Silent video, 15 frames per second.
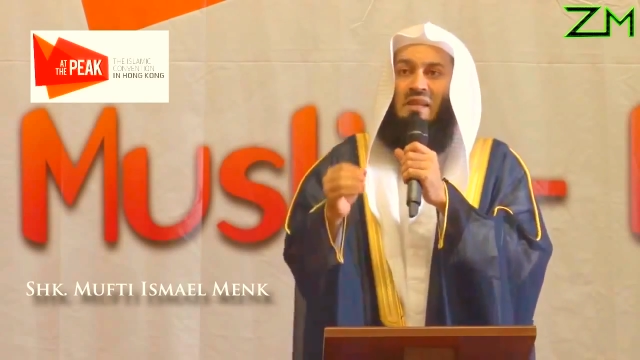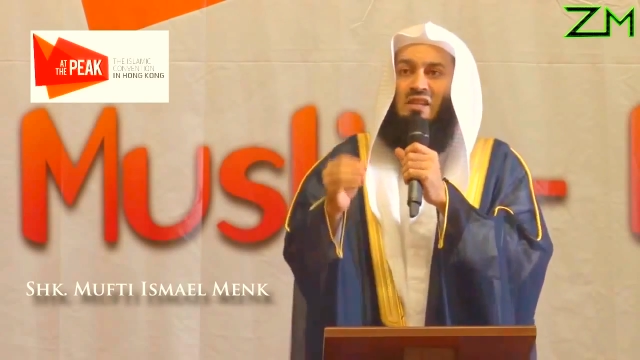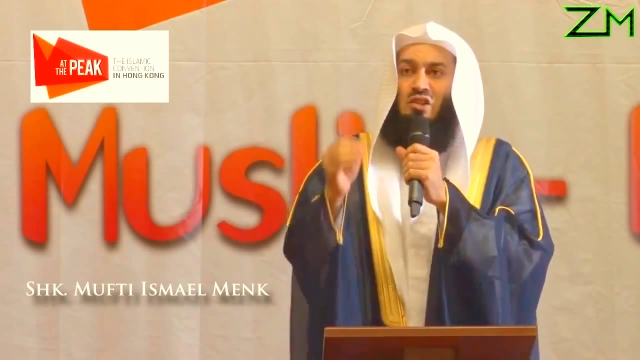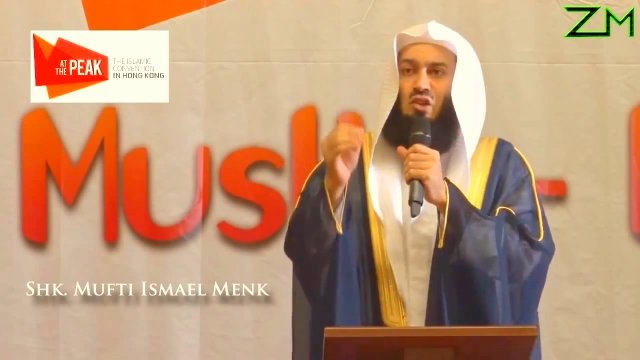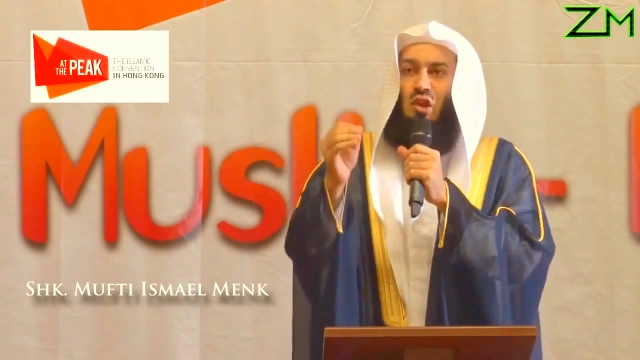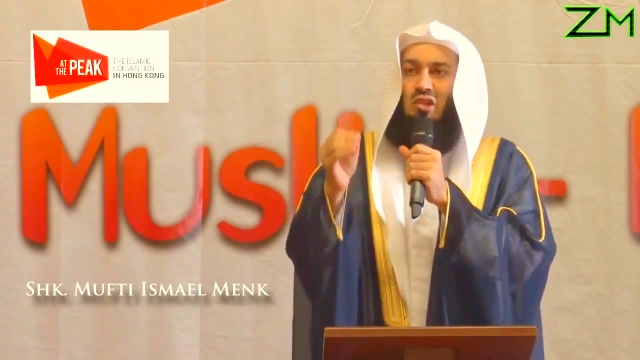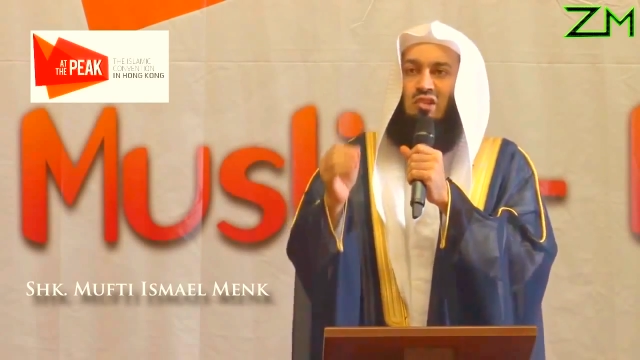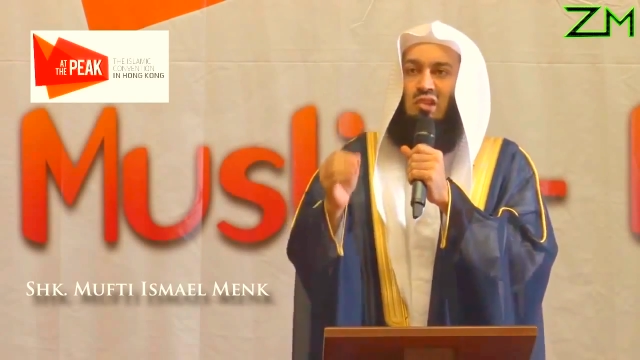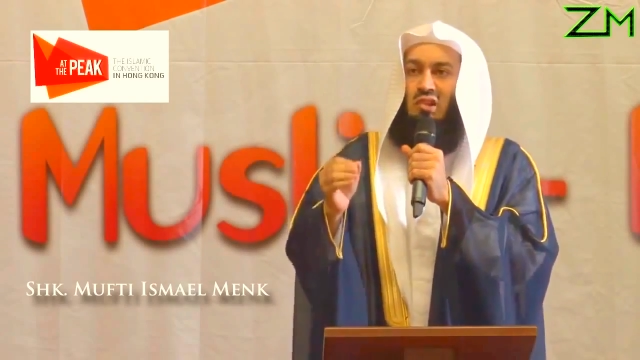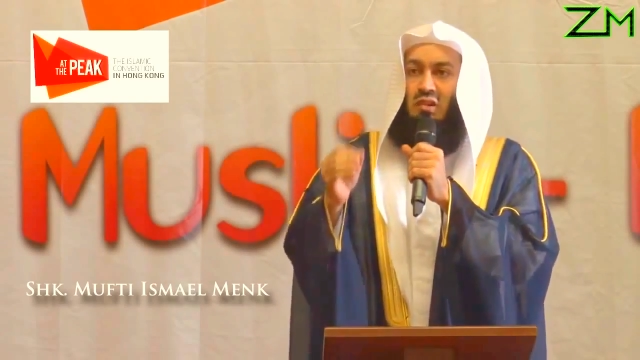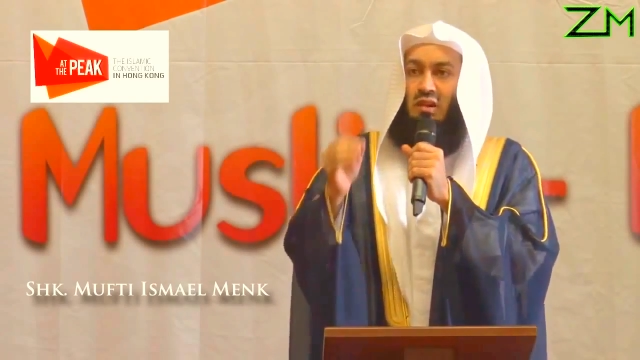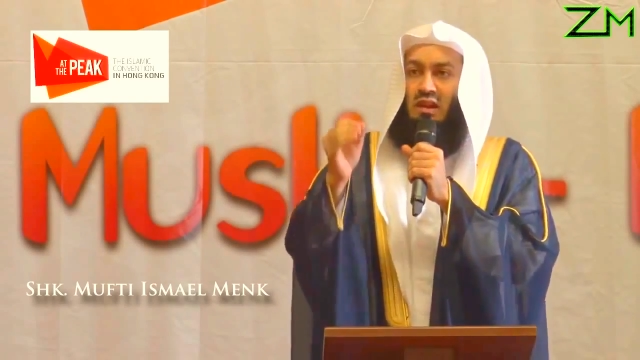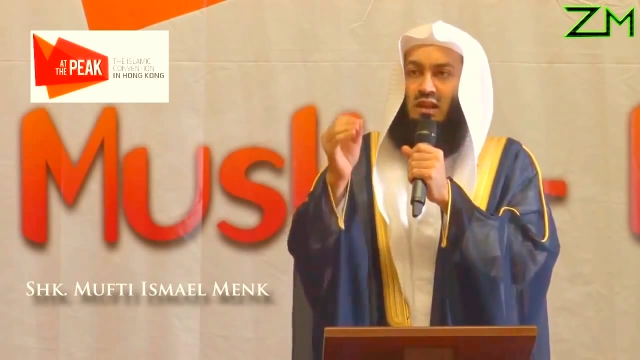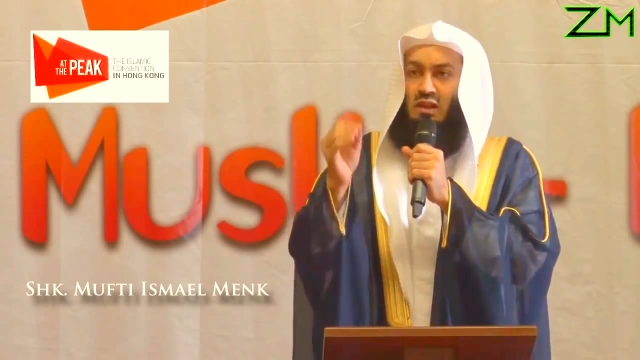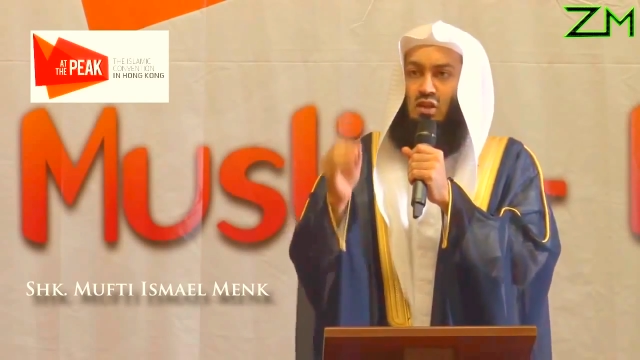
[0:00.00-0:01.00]
is not a
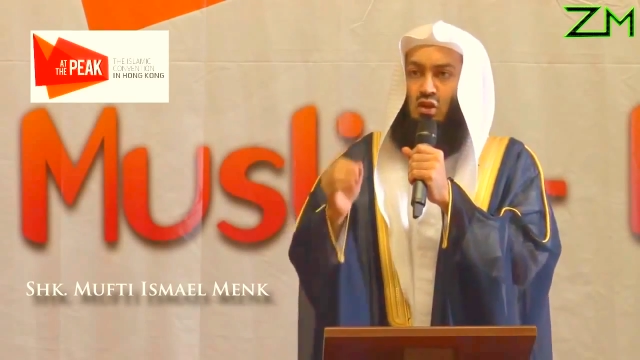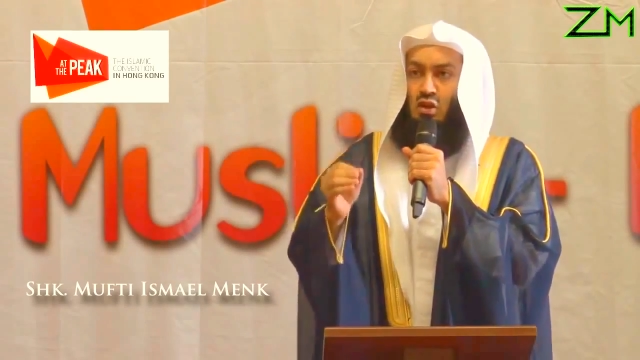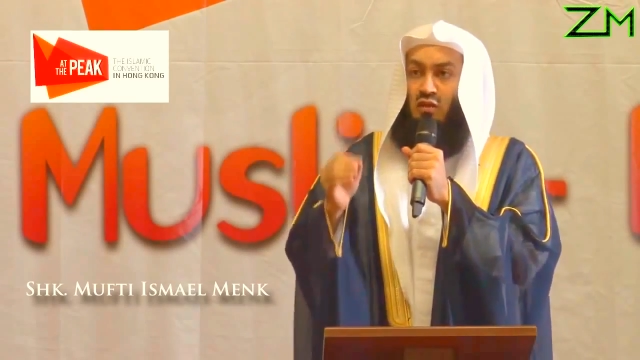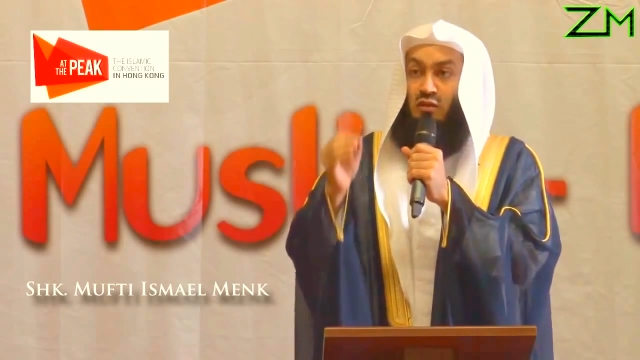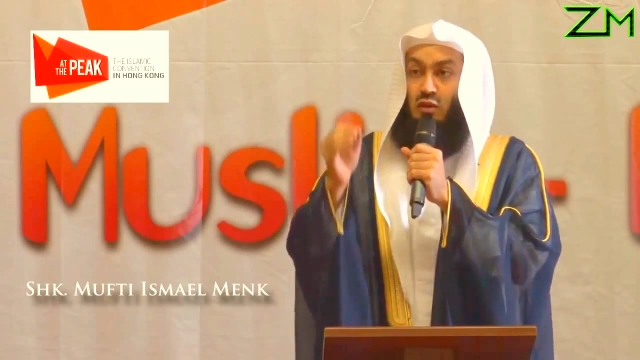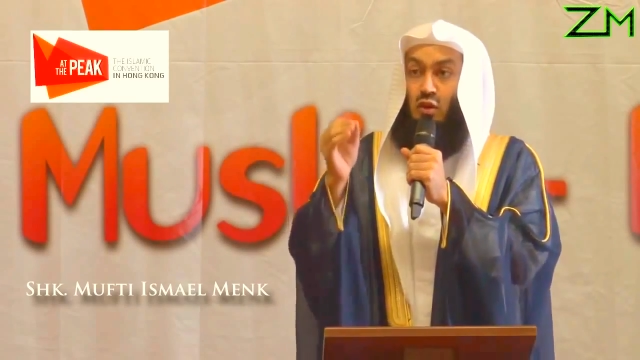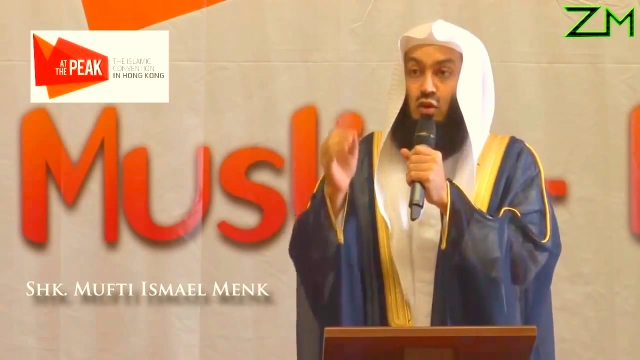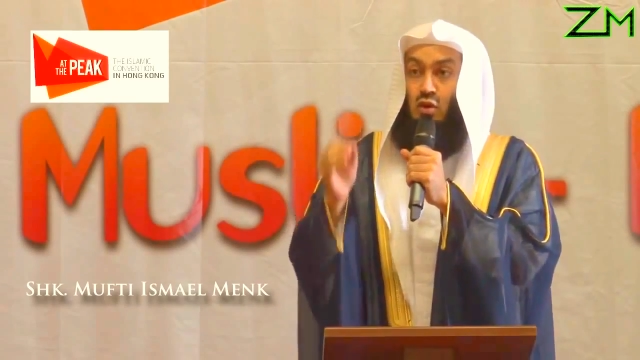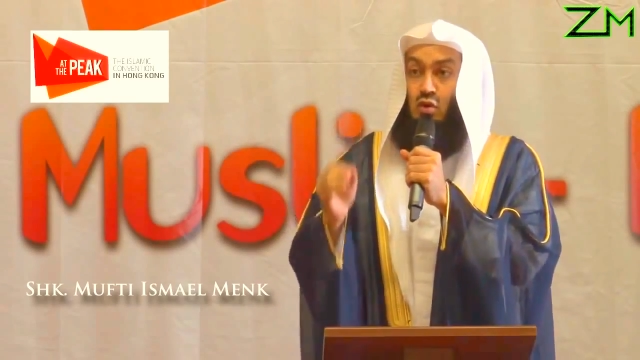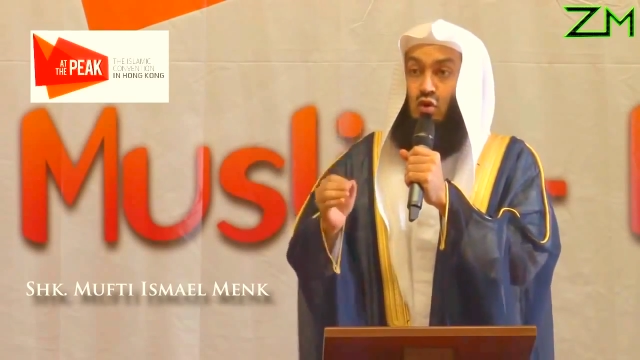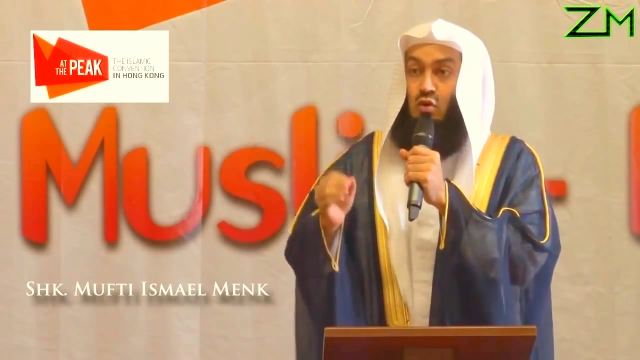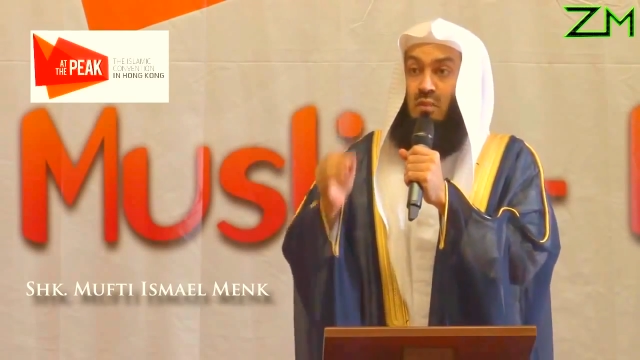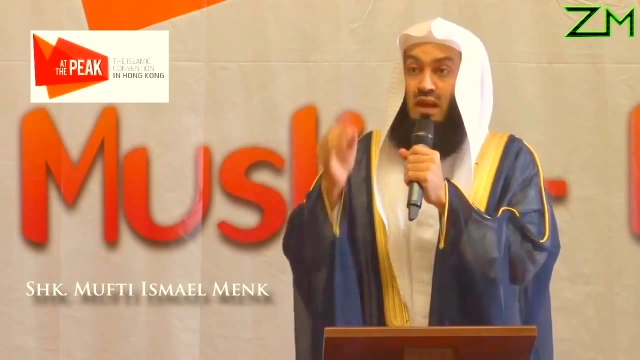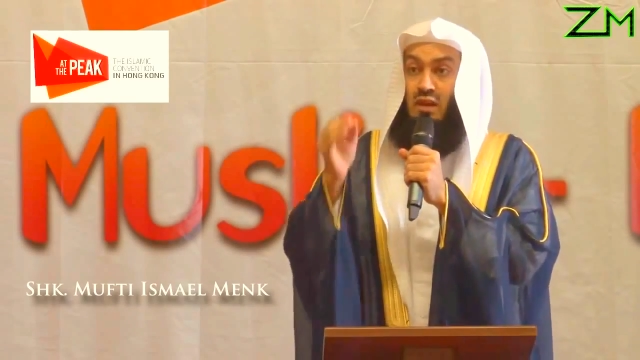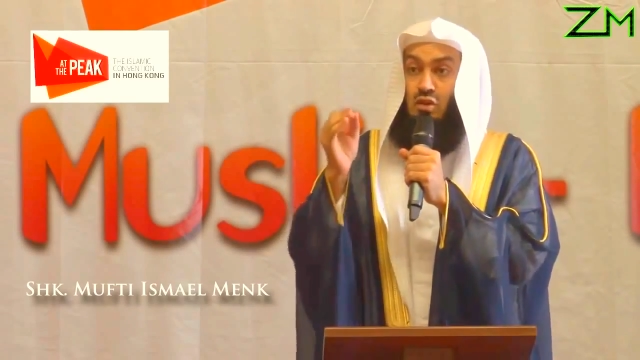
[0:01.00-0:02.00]
religion of
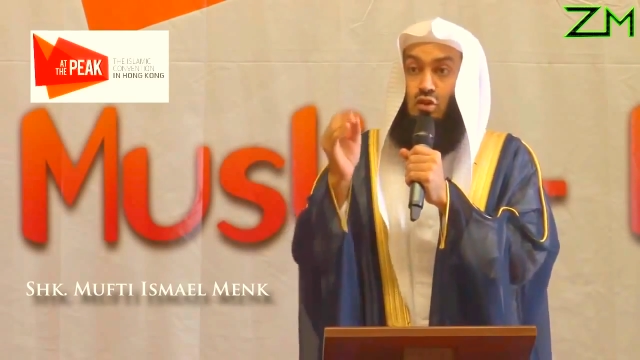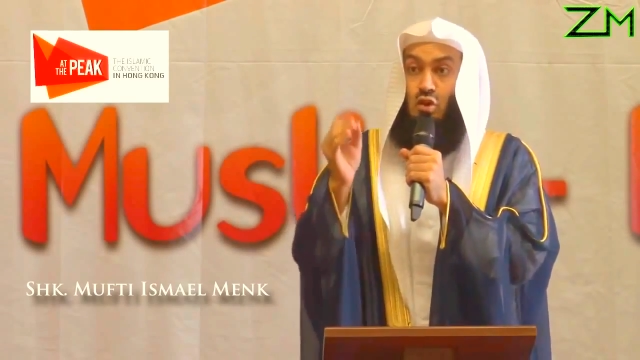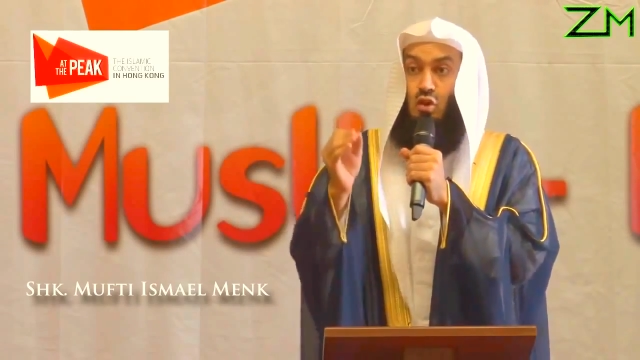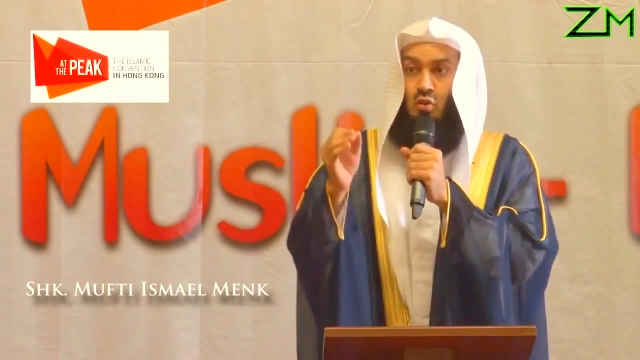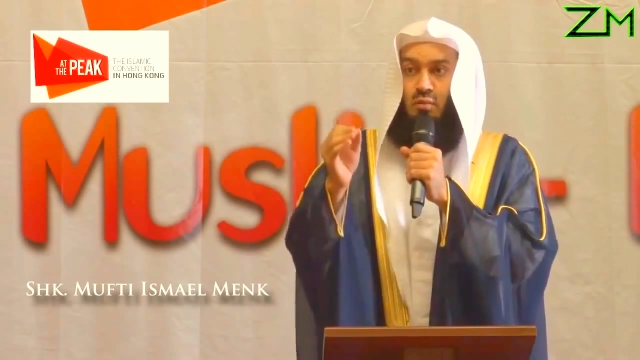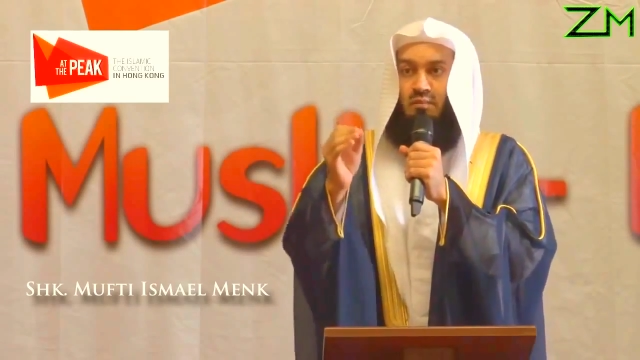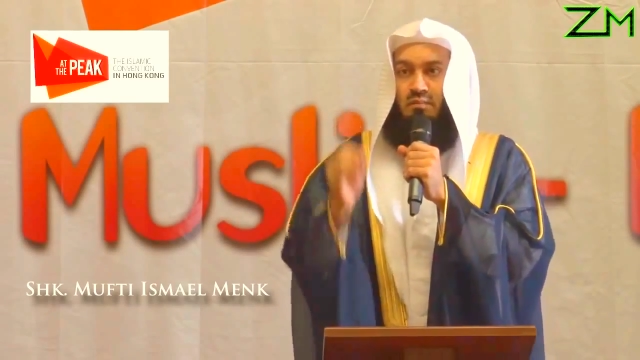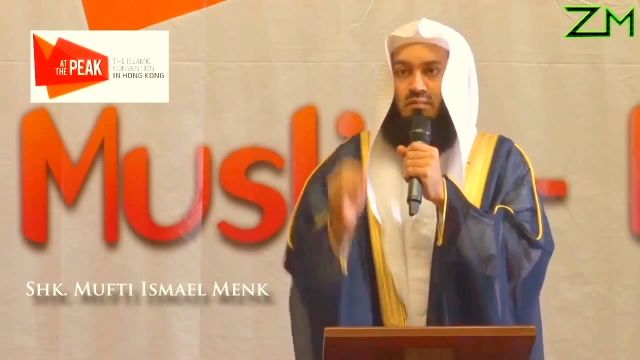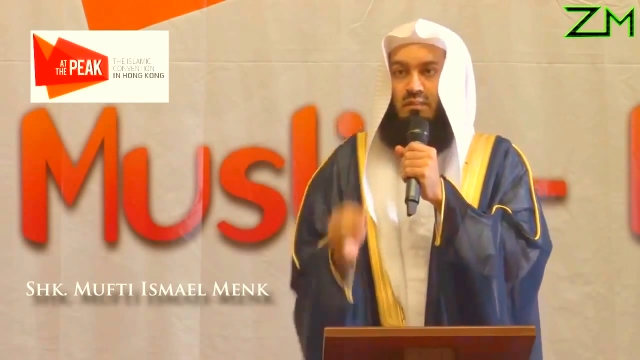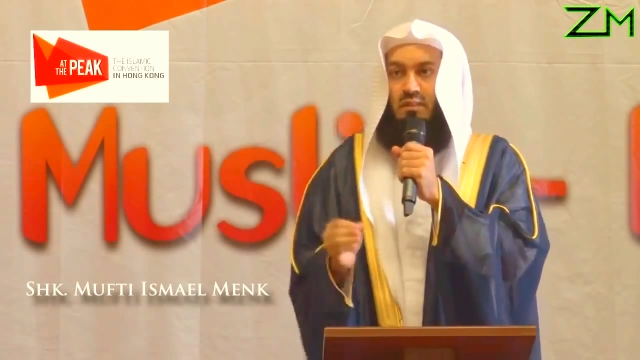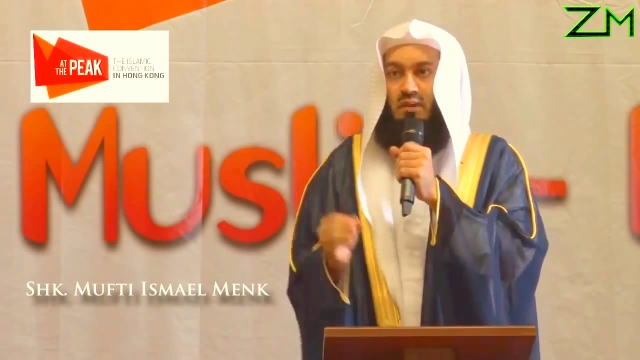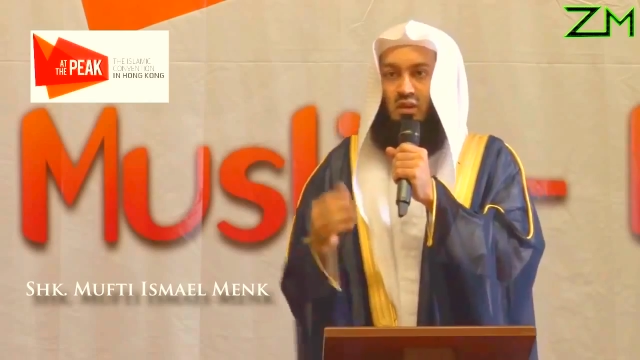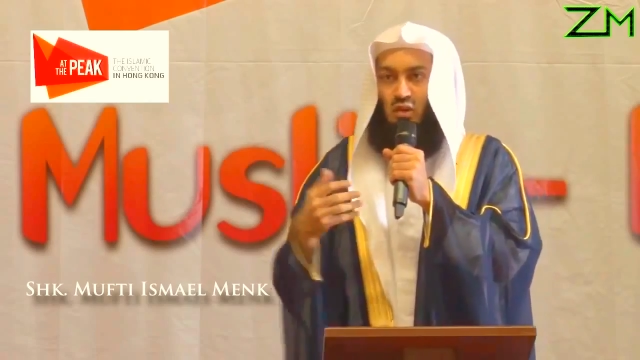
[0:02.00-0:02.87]
gloom and doom.